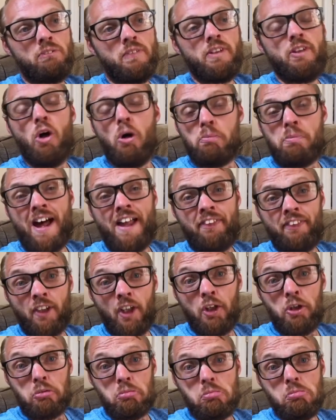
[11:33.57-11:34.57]
Not bad
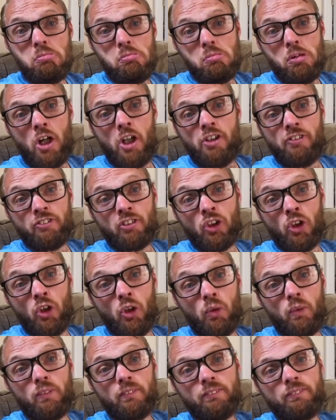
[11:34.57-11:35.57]
though,
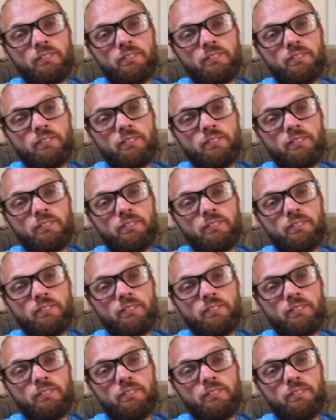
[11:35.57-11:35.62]
overall.